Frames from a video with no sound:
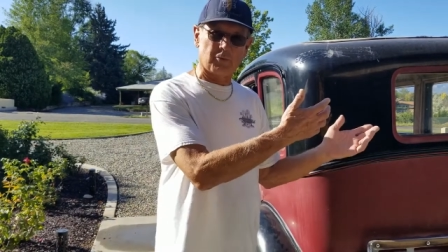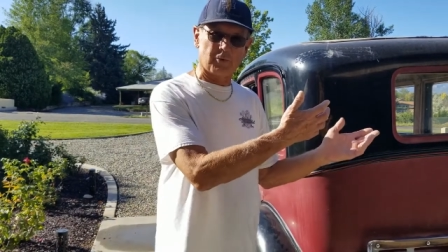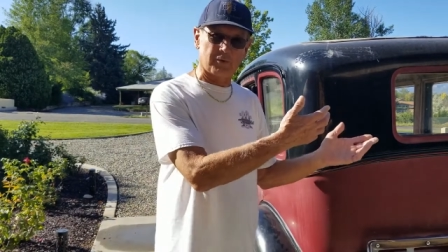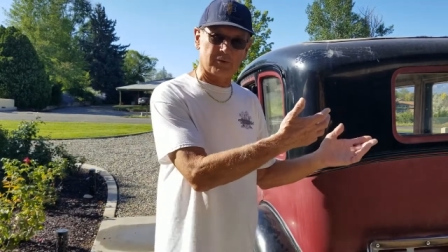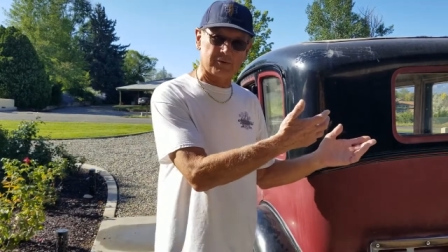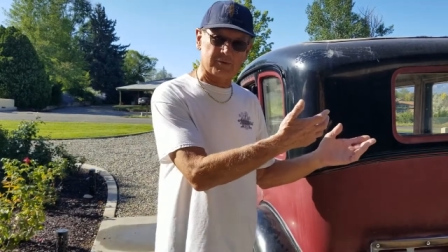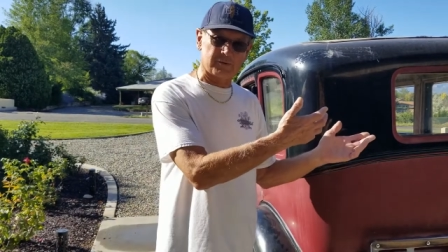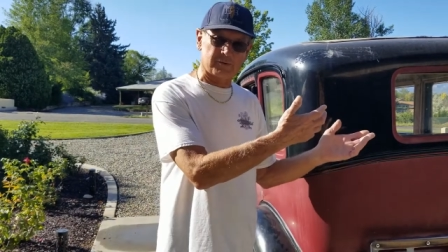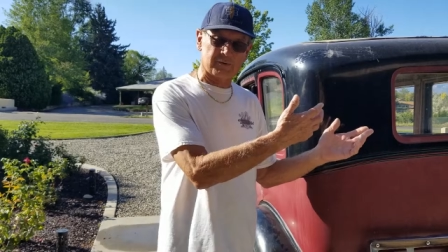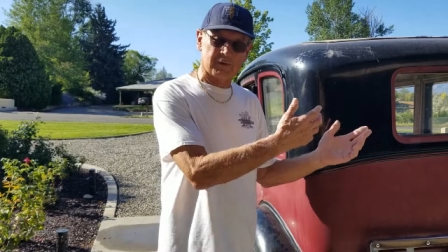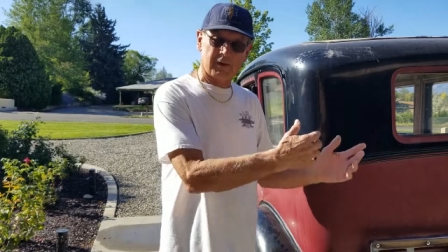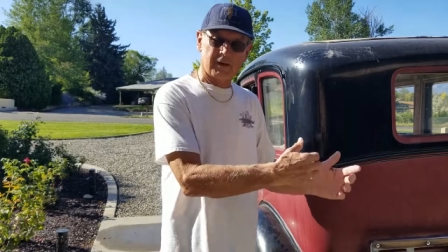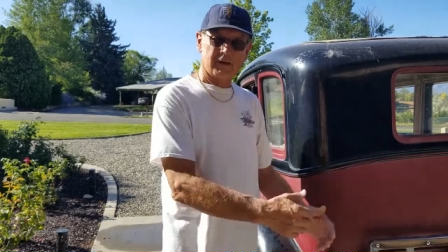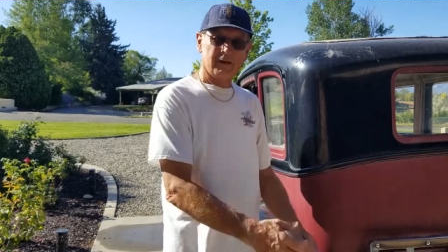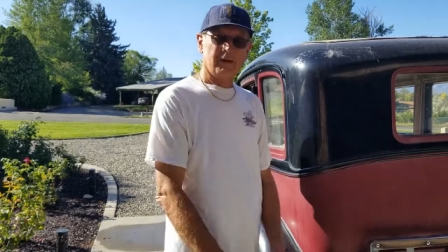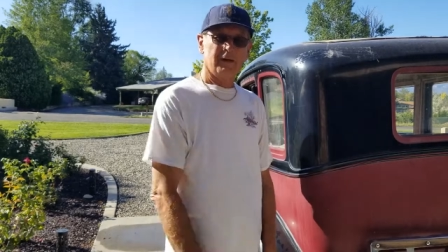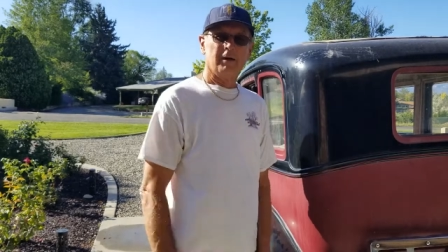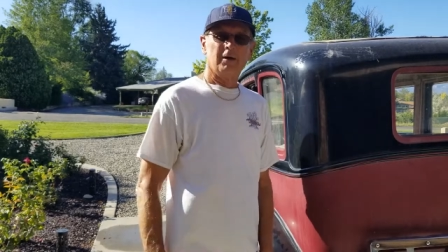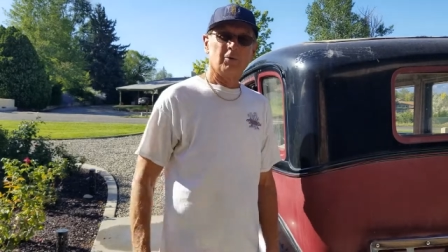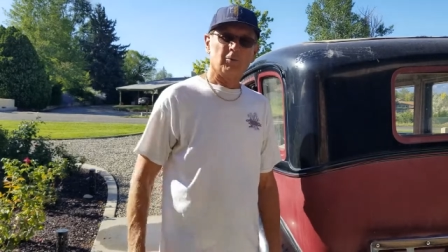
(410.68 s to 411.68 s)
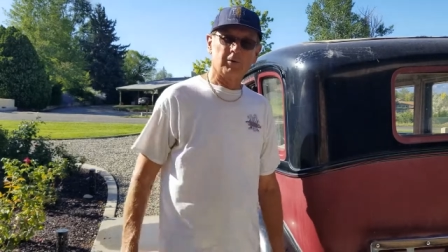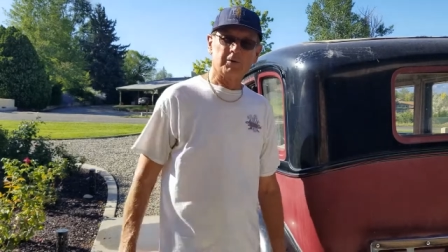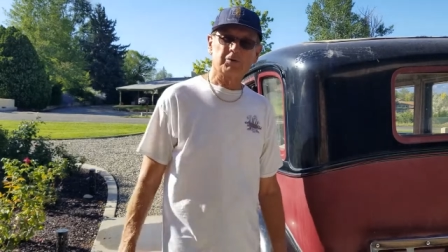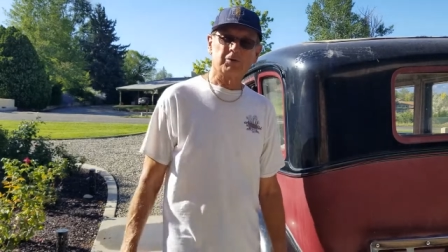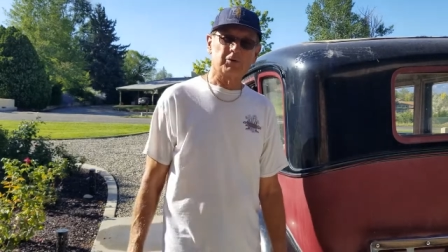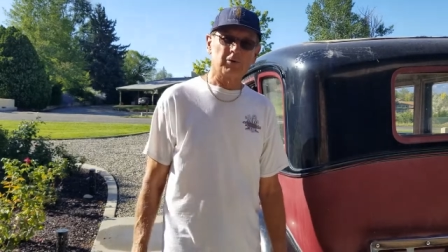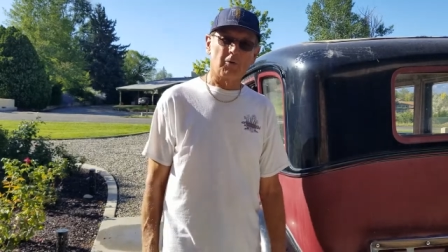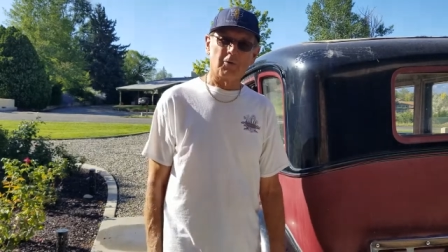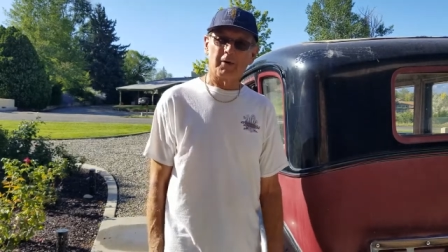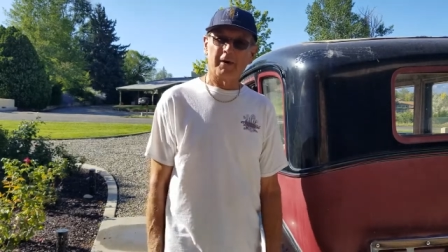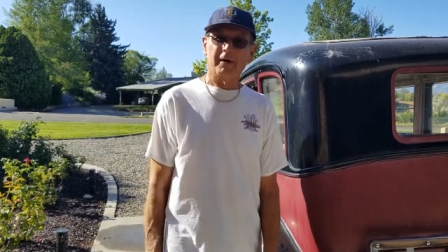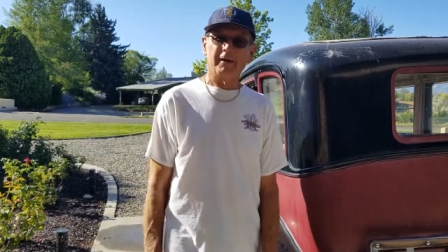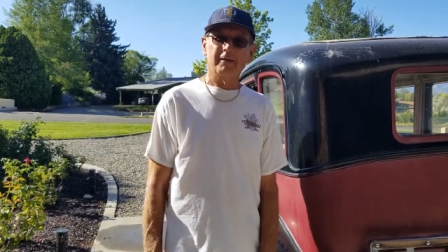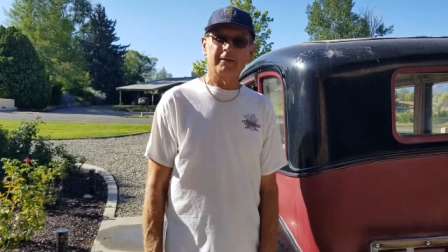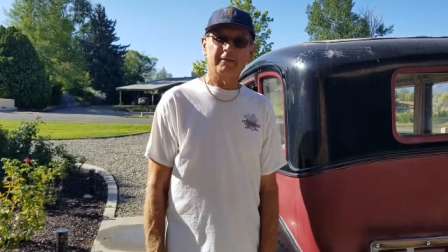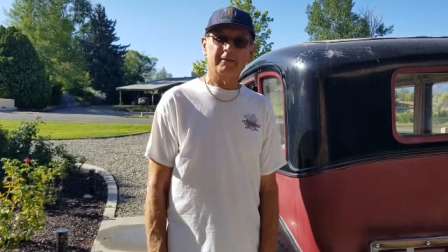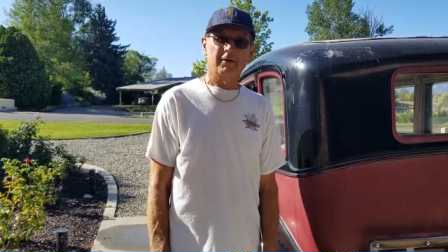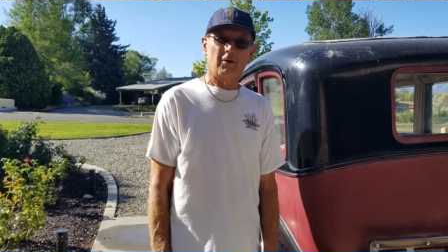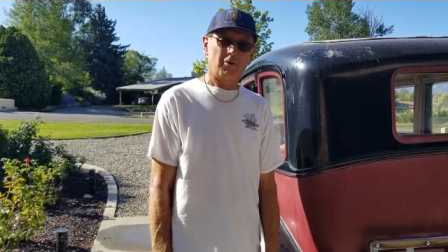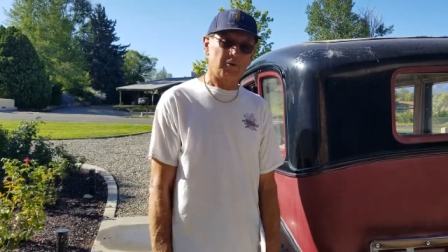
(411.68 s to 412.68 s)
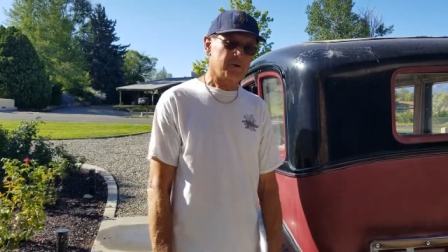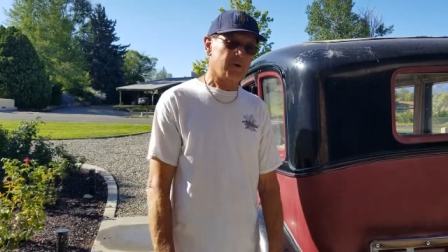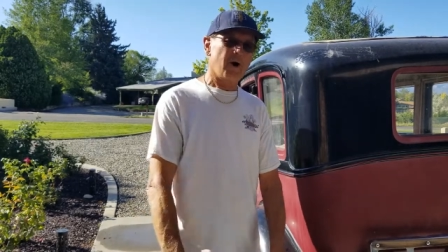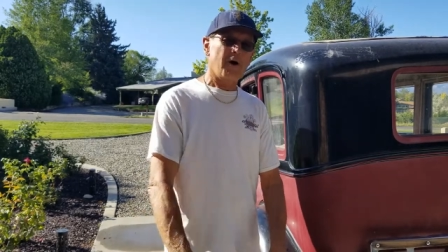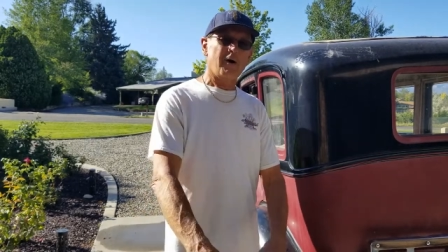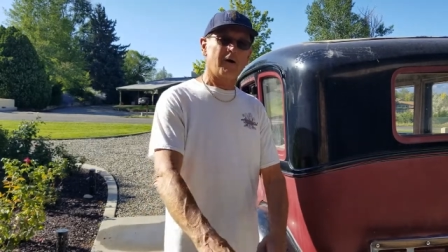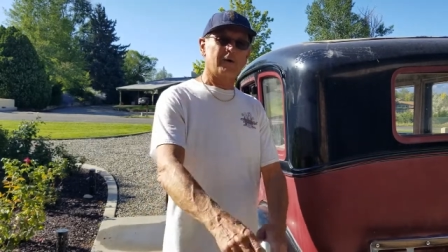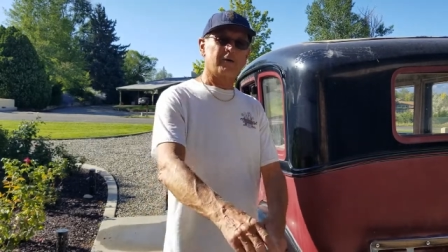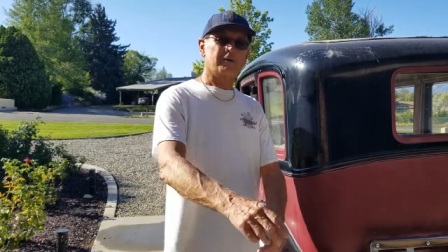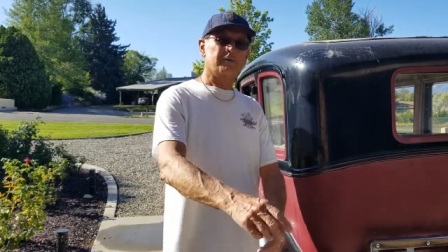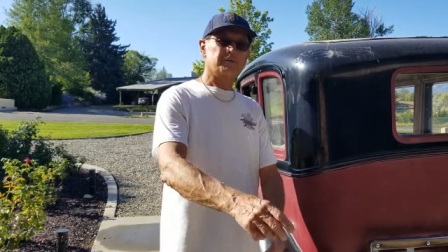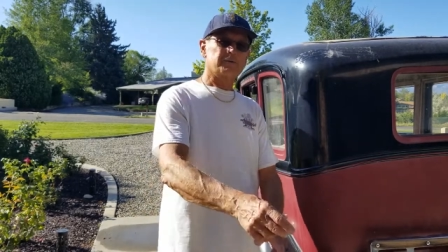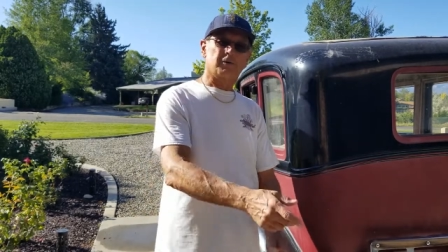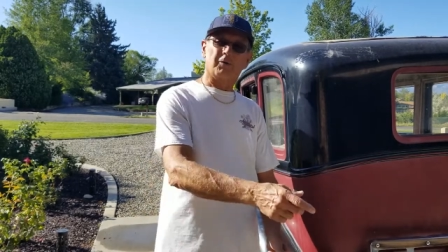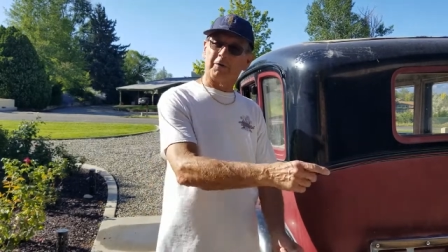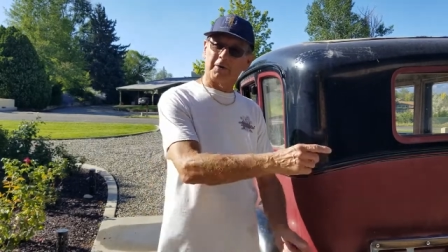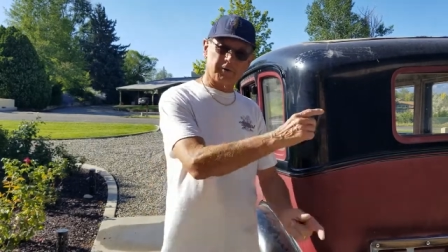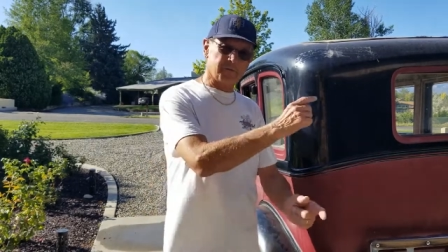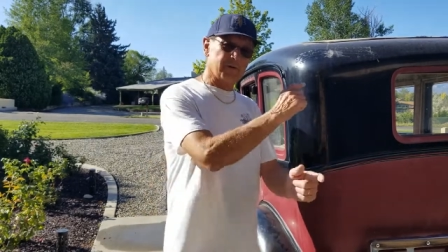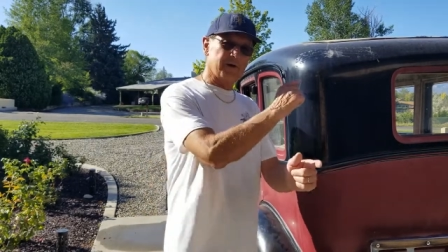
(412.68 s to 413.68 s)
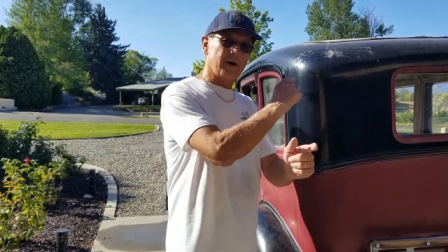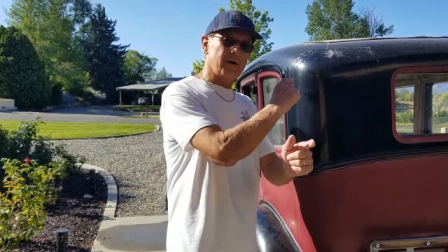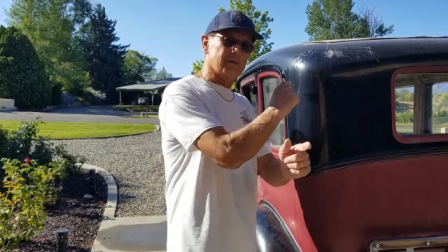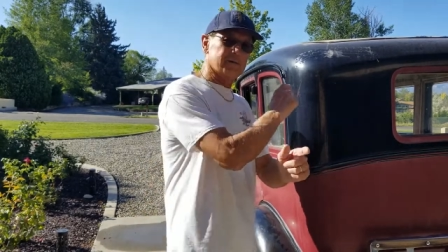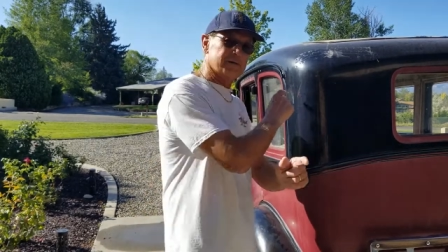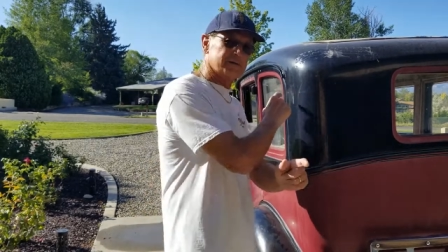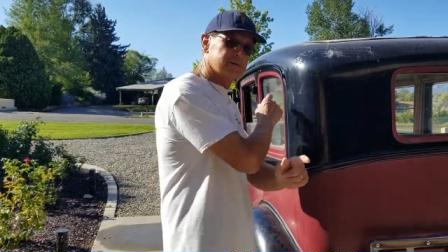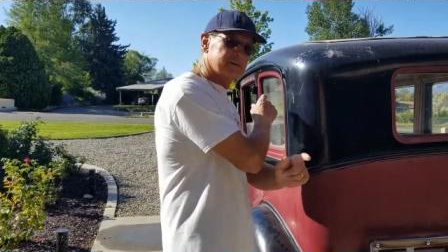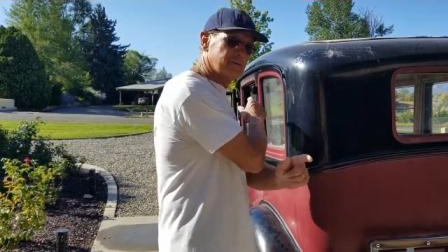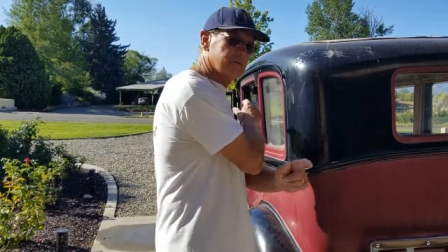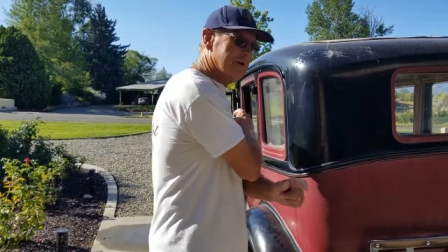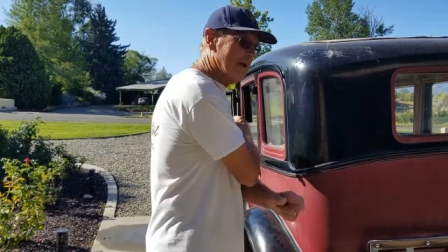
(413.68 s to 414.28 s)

towards restoring the whole car. So here we go. Let's see